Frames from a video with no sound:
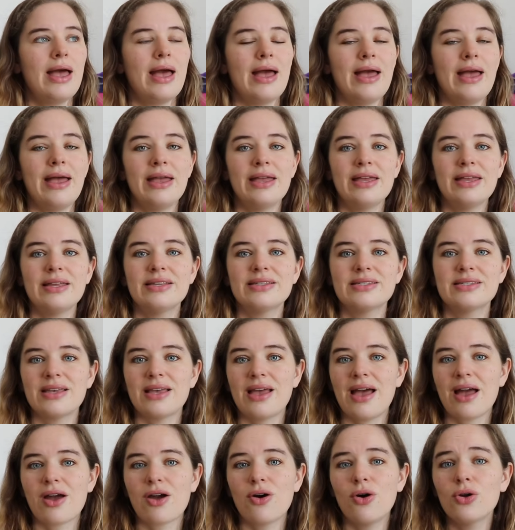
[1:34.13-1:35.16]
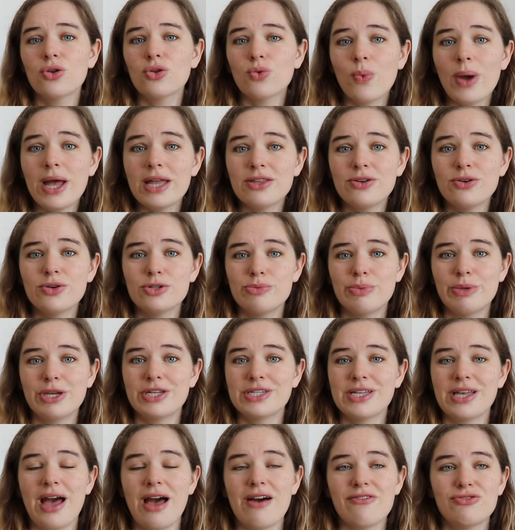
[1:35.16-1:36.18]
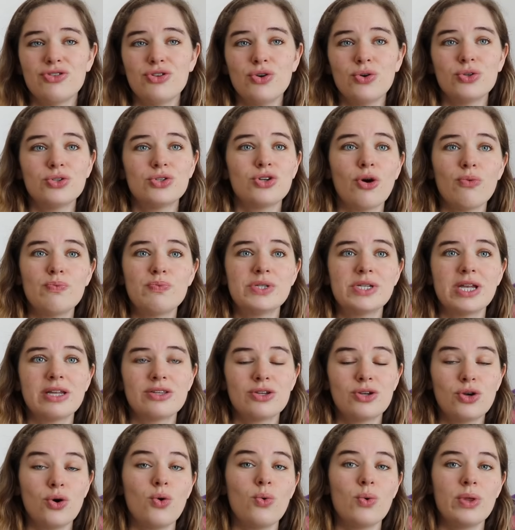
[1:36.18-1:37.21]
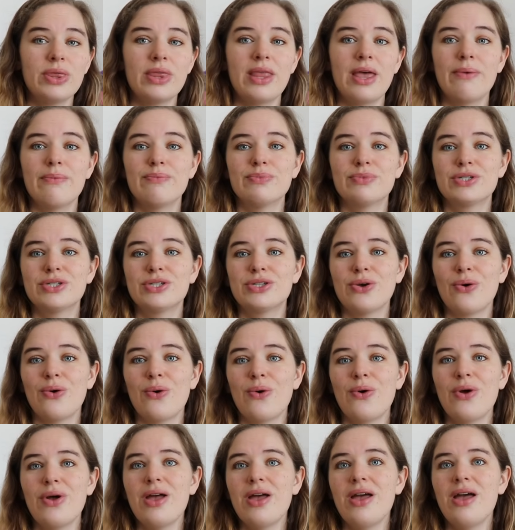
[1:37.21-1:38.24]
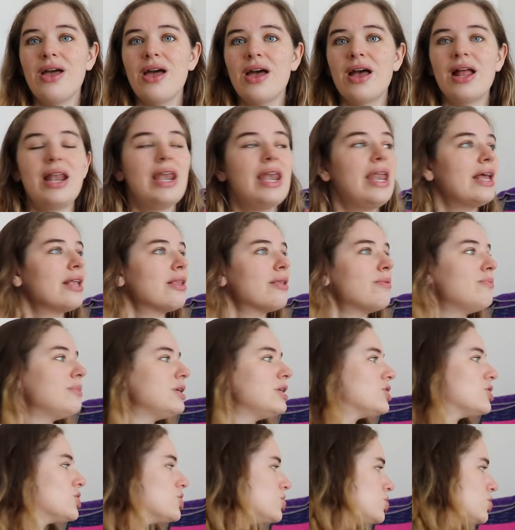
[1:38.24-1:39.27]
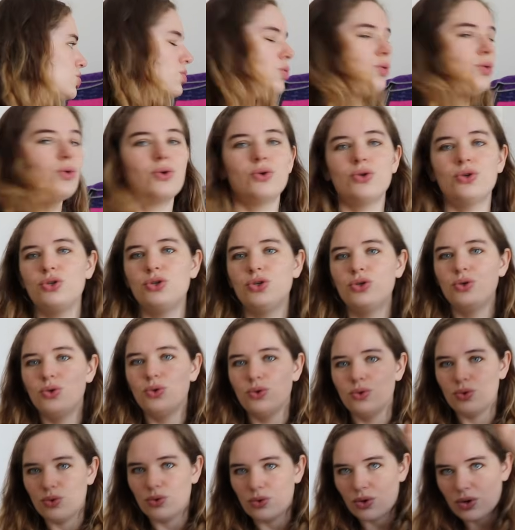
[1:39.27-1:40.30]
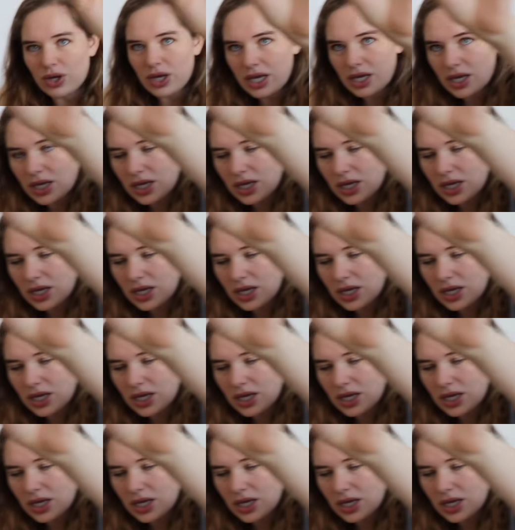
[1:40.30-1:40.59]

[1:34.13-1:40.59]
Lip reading: And I can't wear those because I have no tops that go with them. So let me show you, okay,